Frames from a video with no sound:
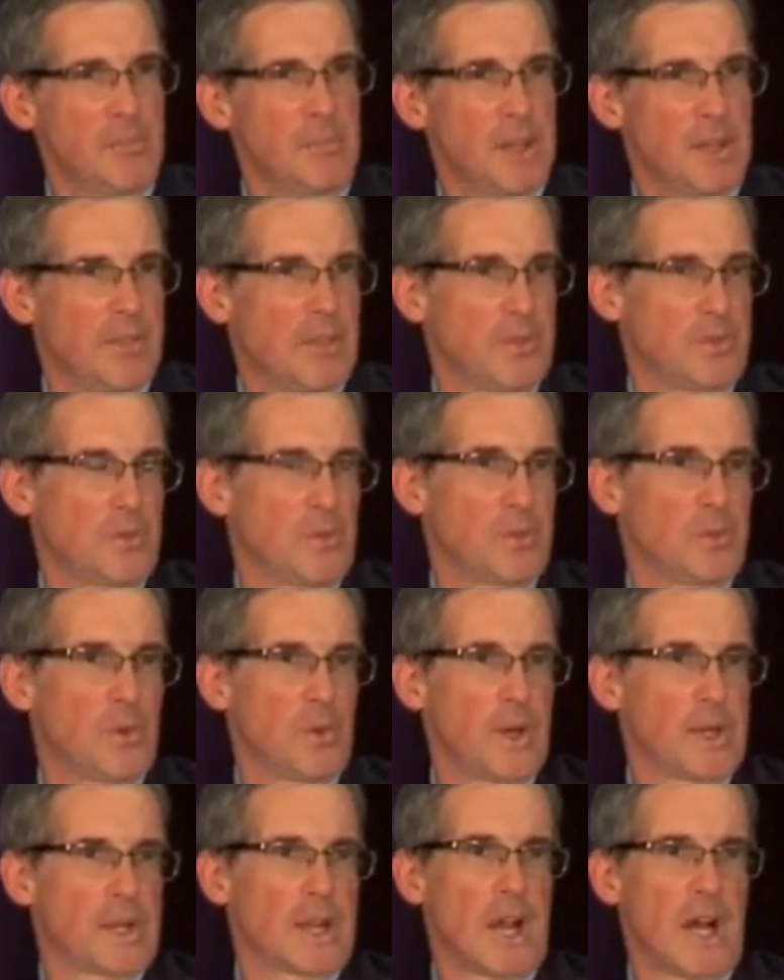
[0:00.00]
but this was
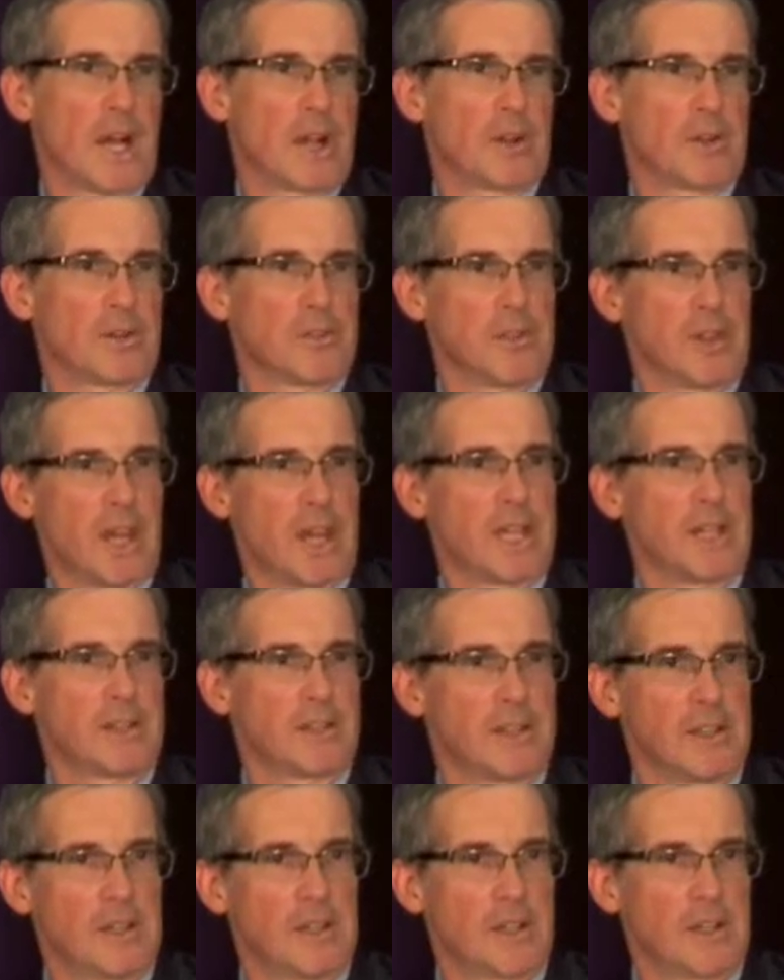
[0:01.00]
what Congress
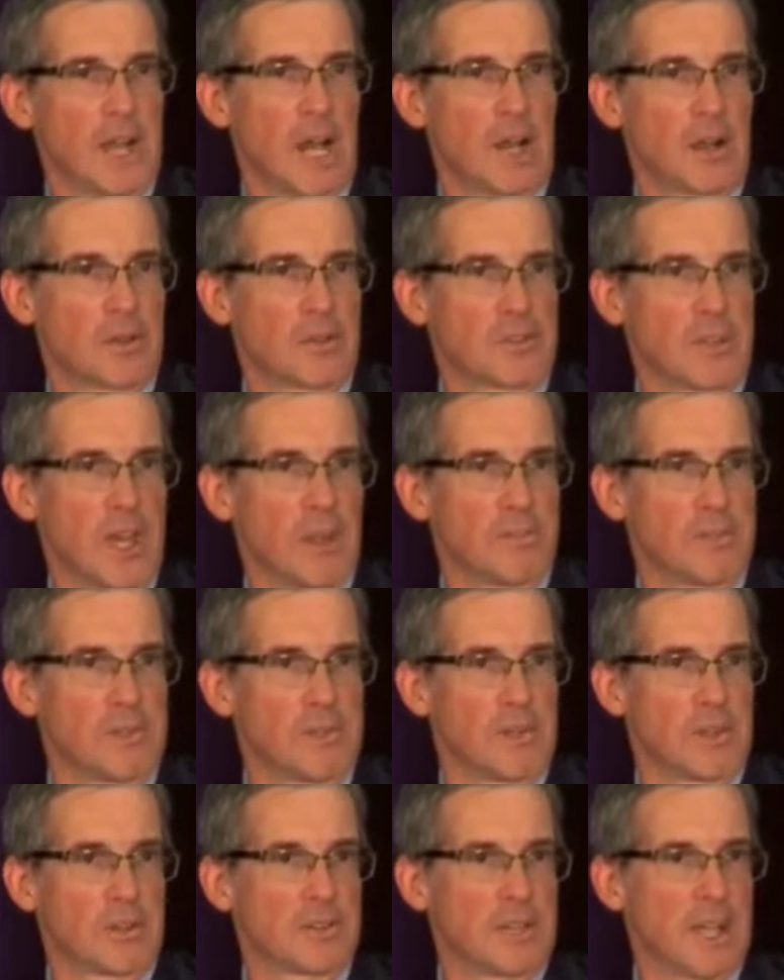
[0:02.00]
liked, and Congress
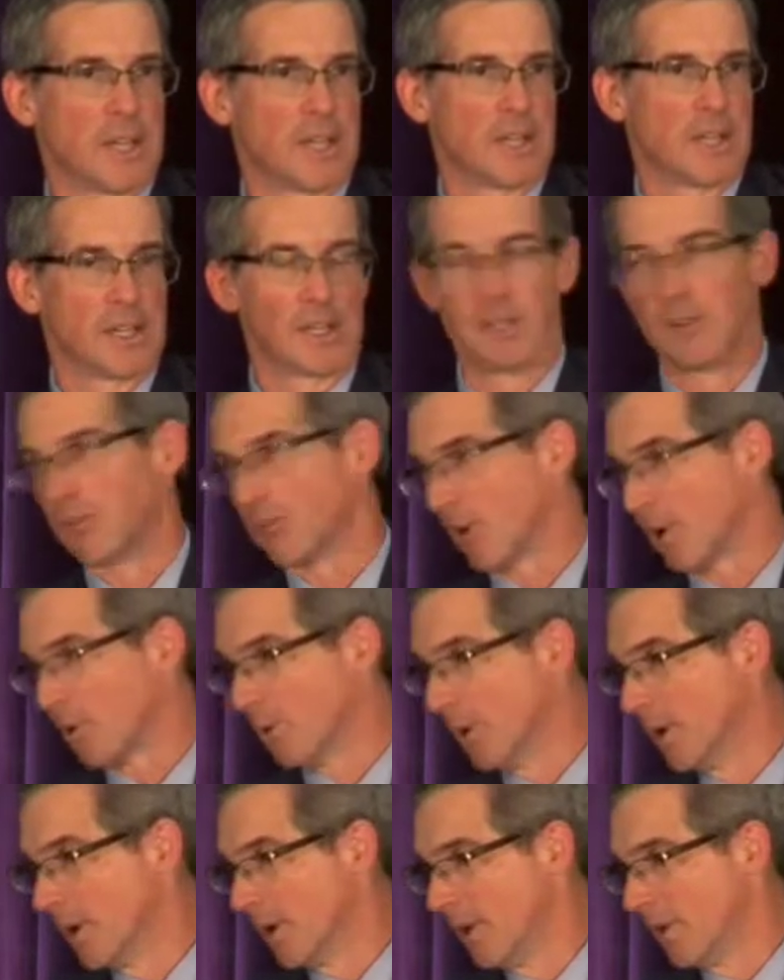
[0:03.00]
kept extending, and
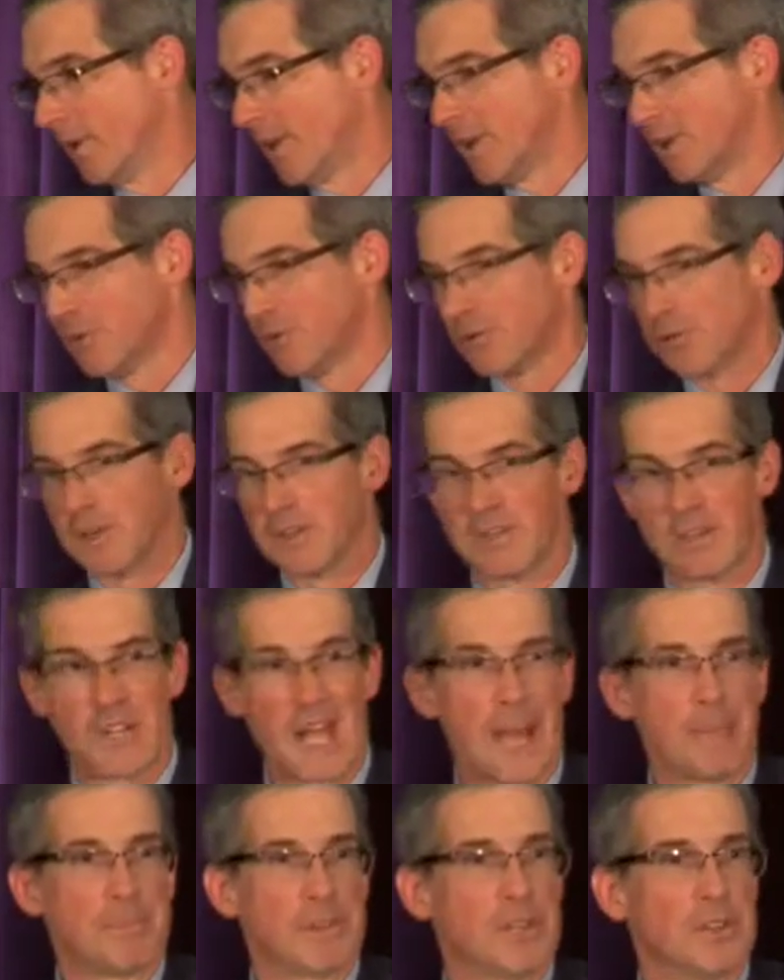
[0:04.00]
so the industries
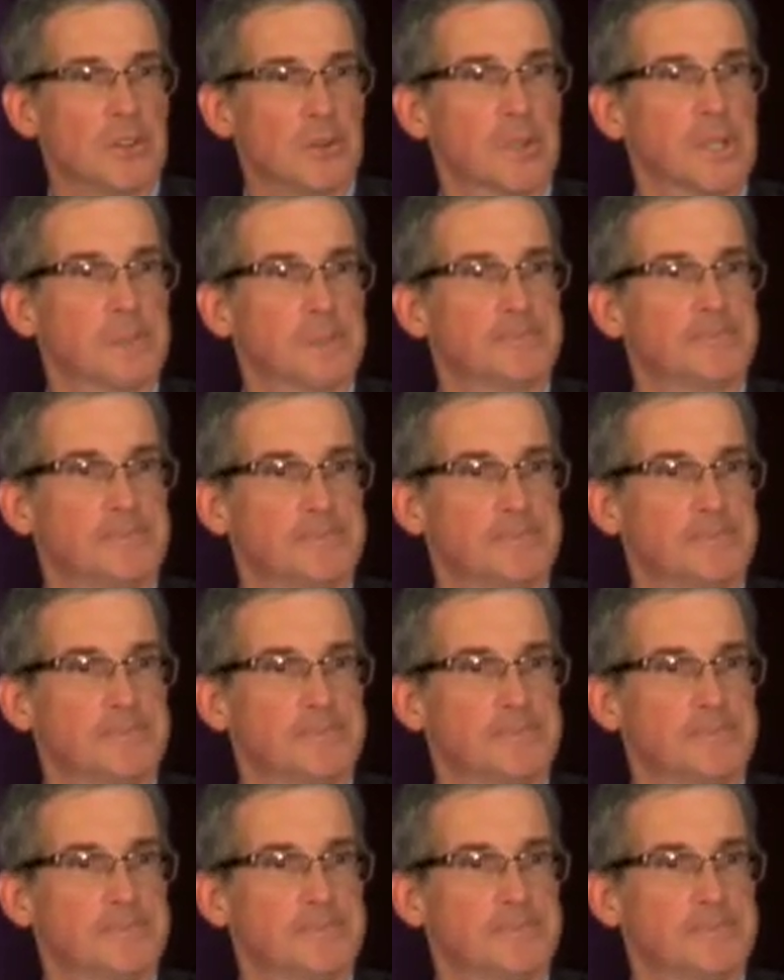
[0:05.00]
adapted to it.